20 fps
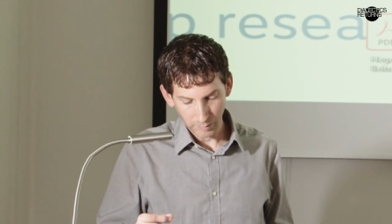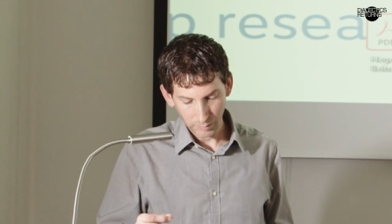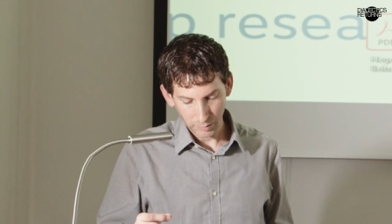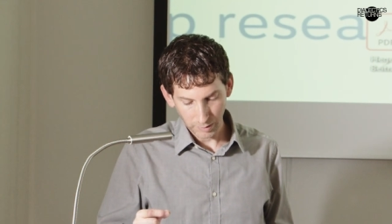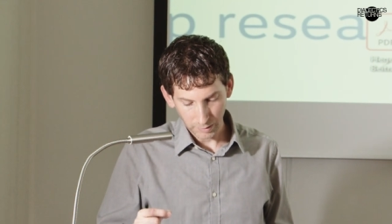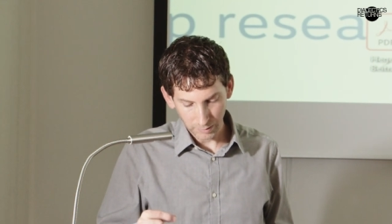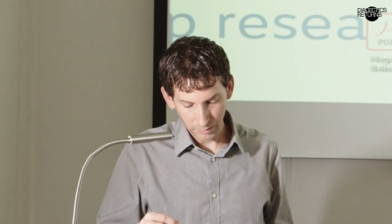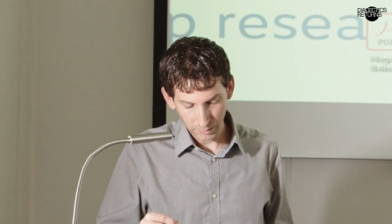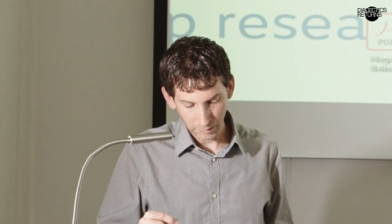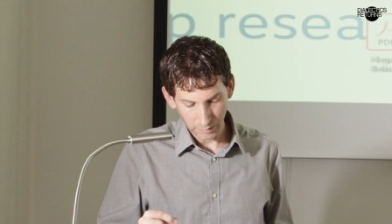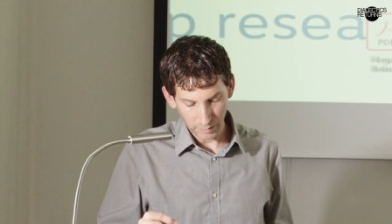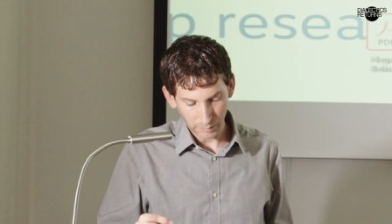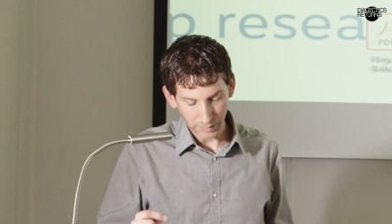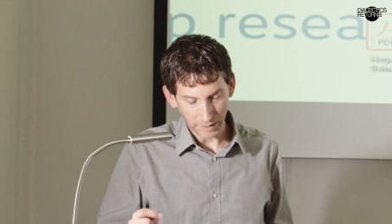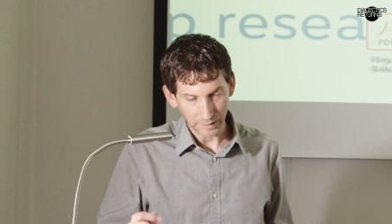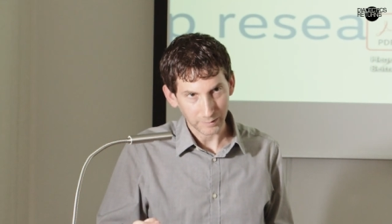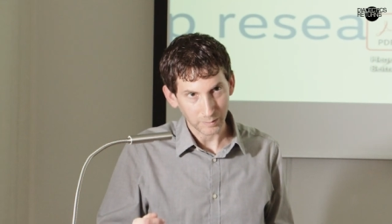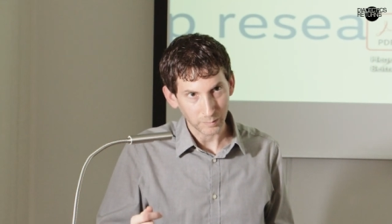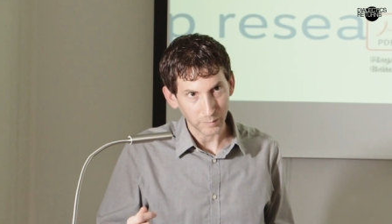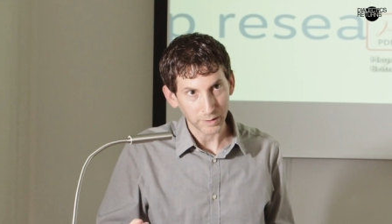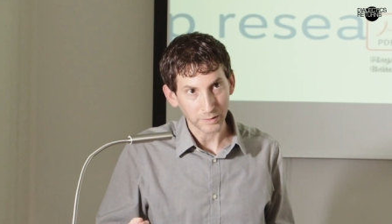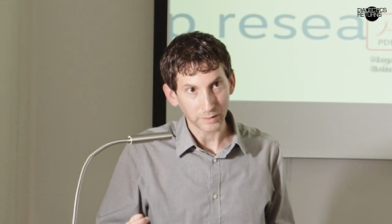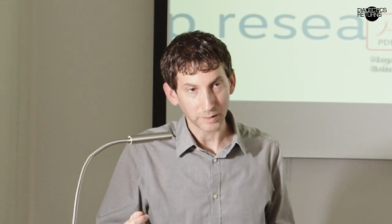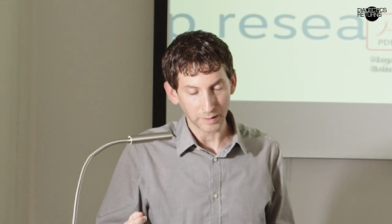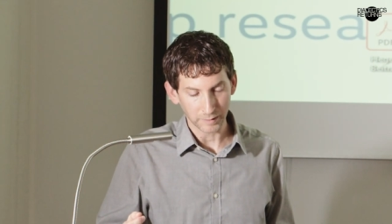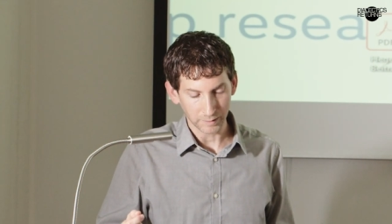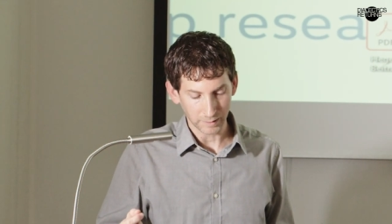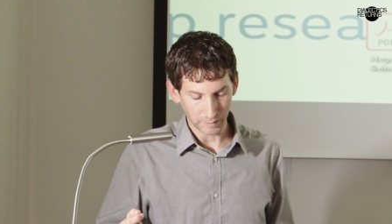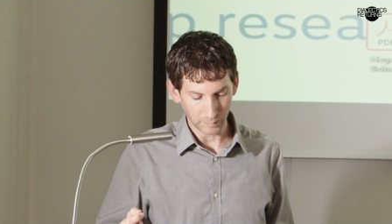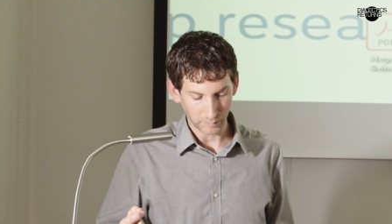preclude the
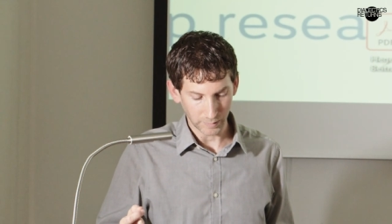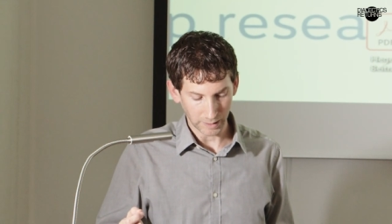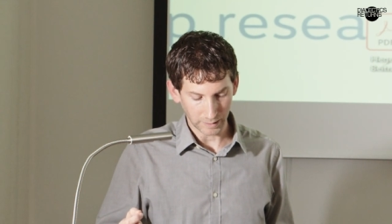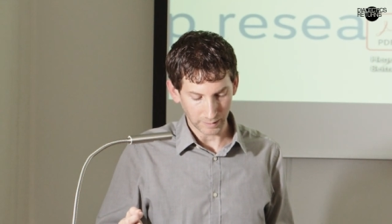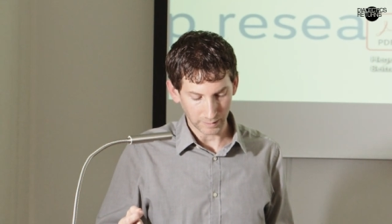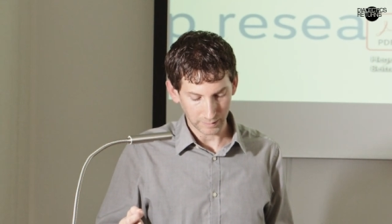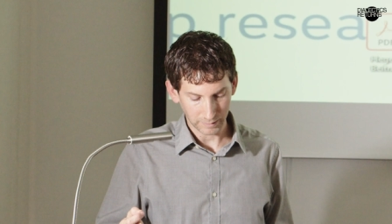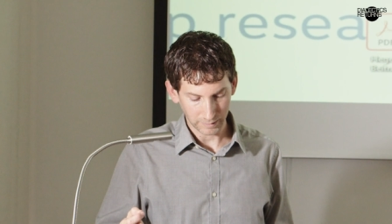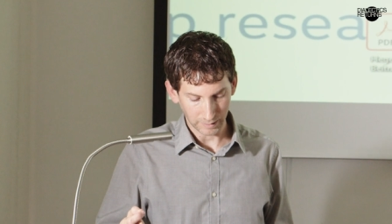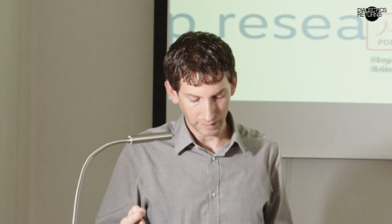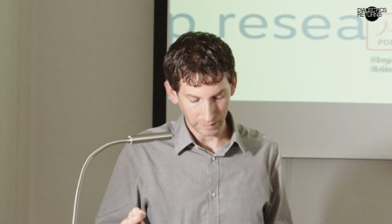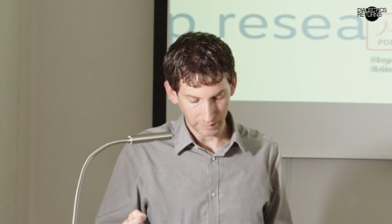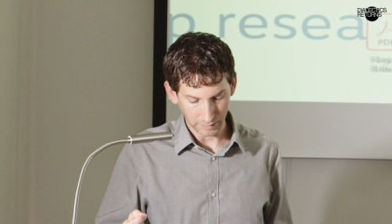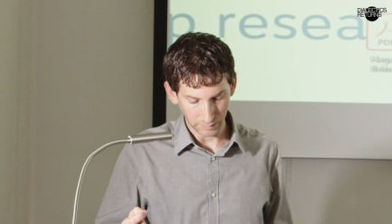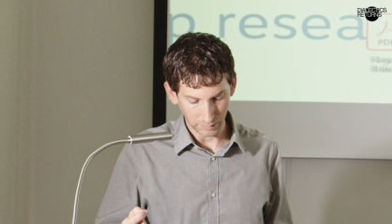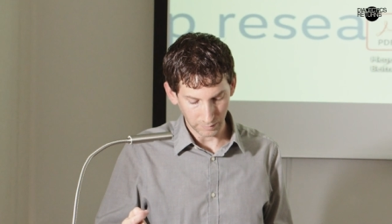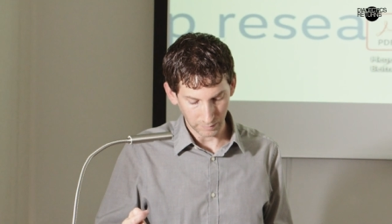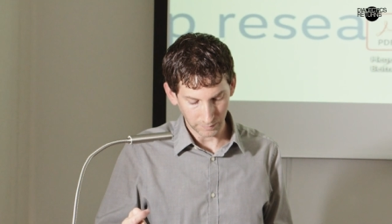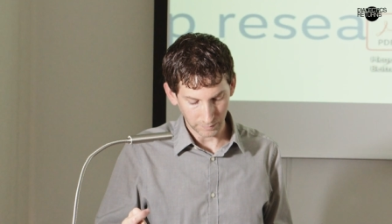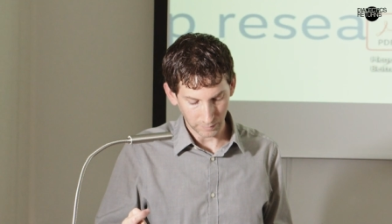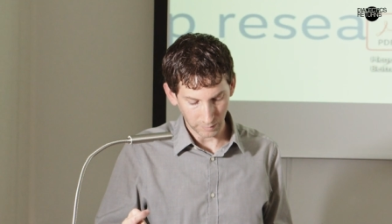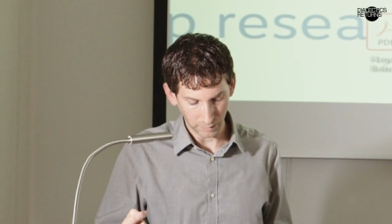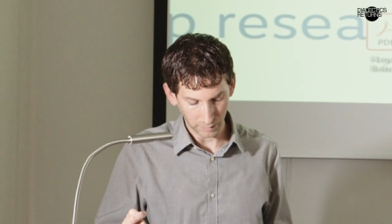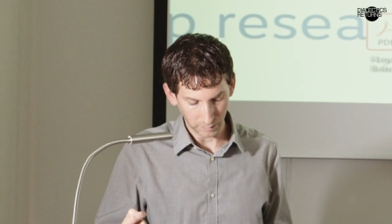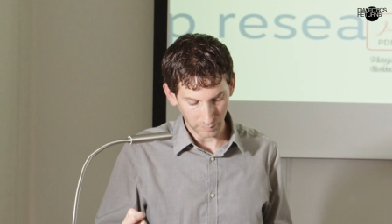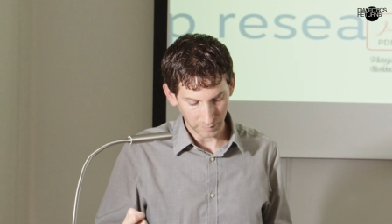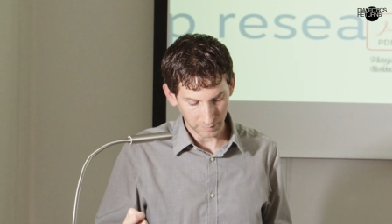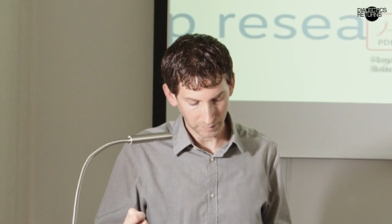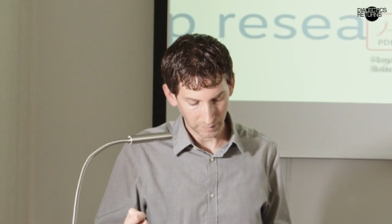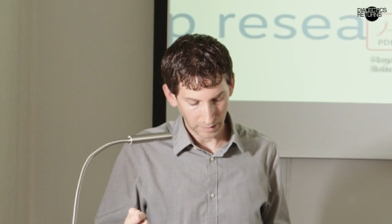possibility that it might take other
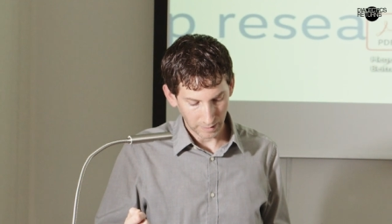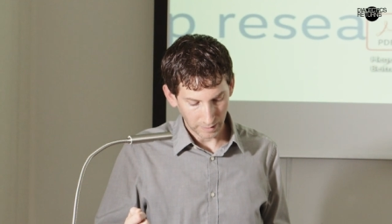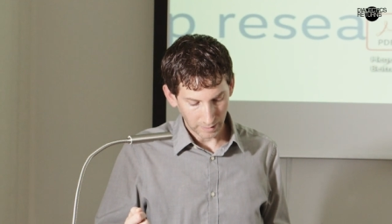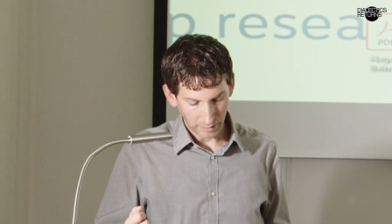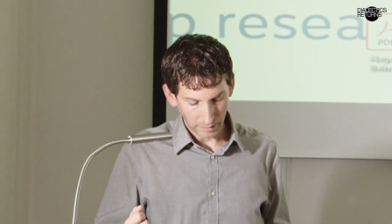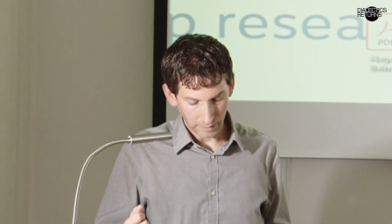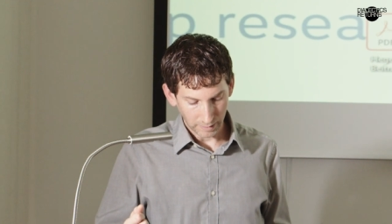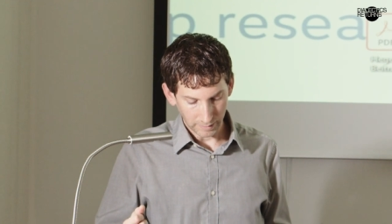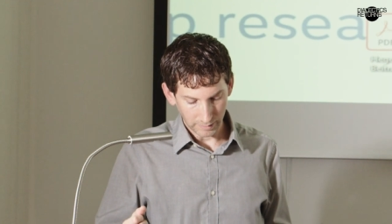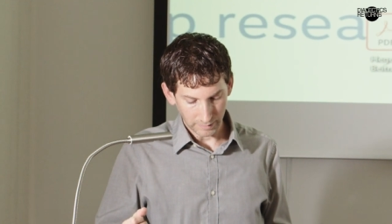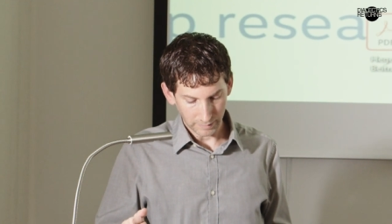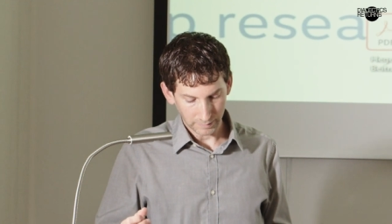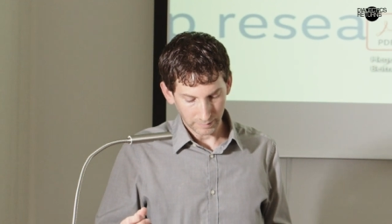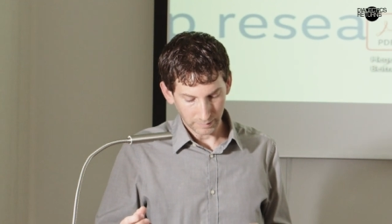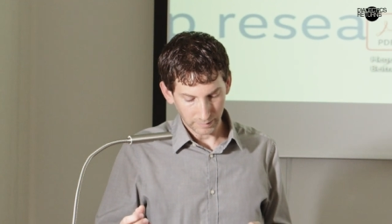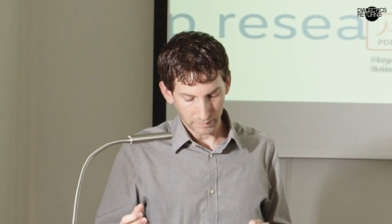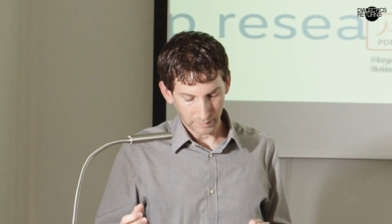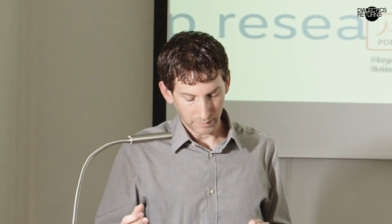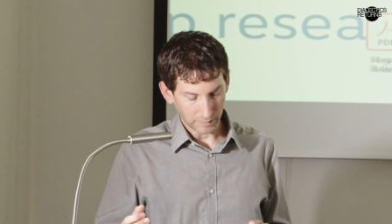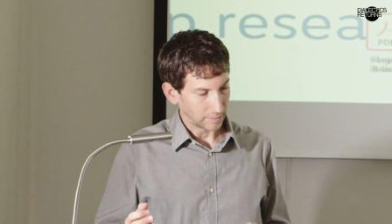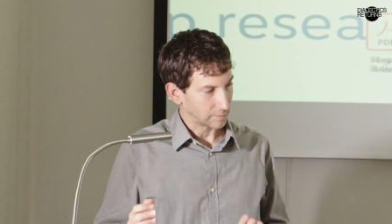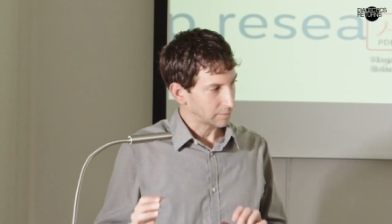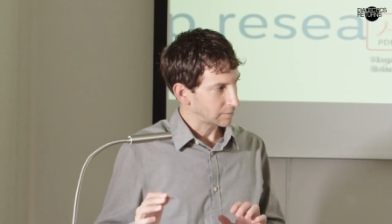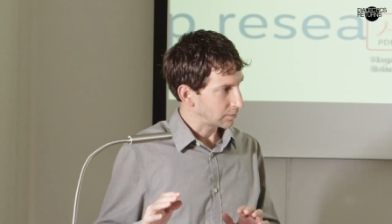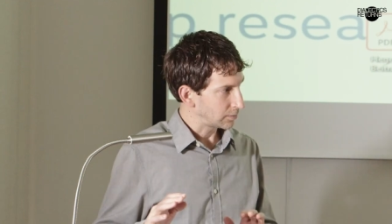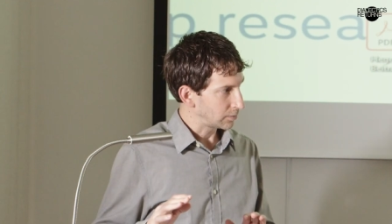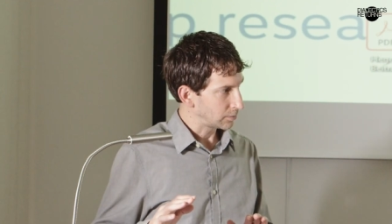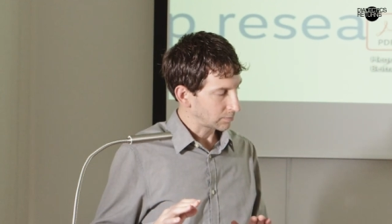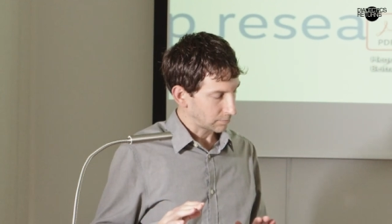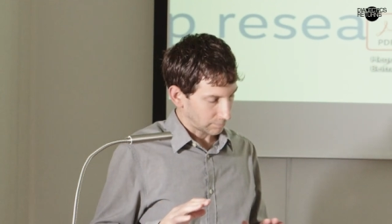forms. And
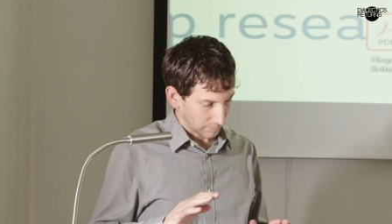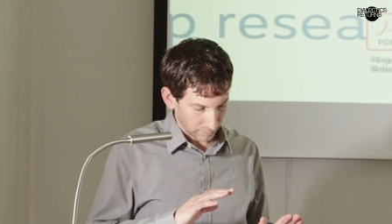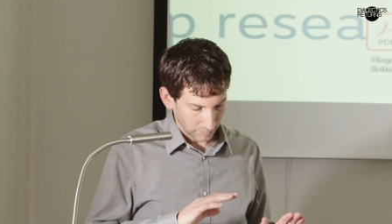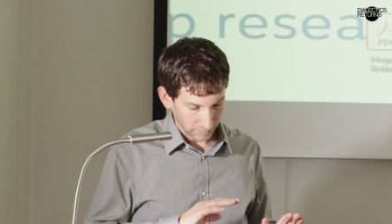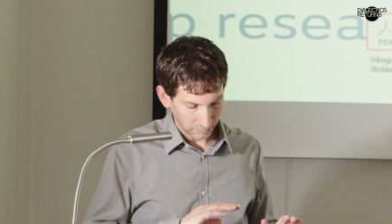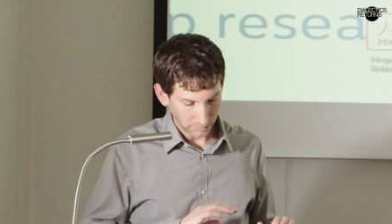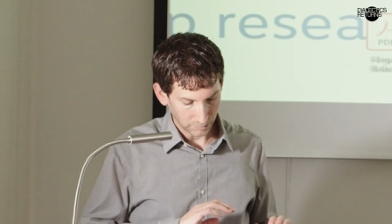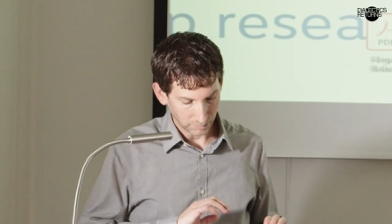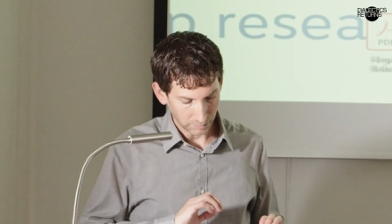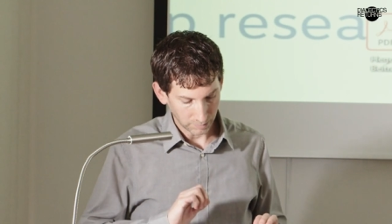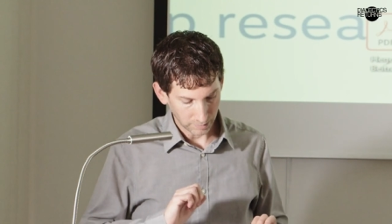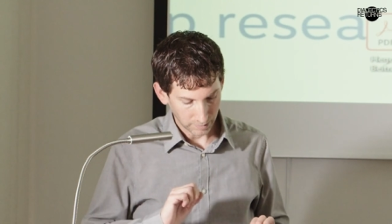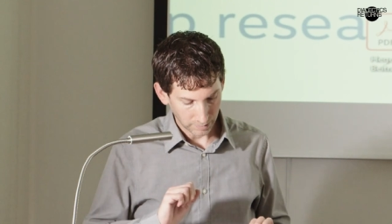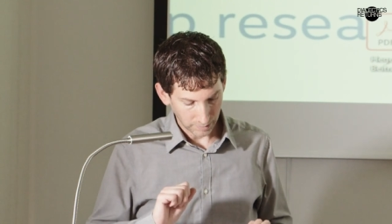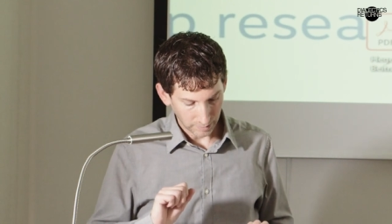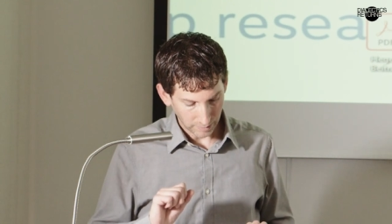so to,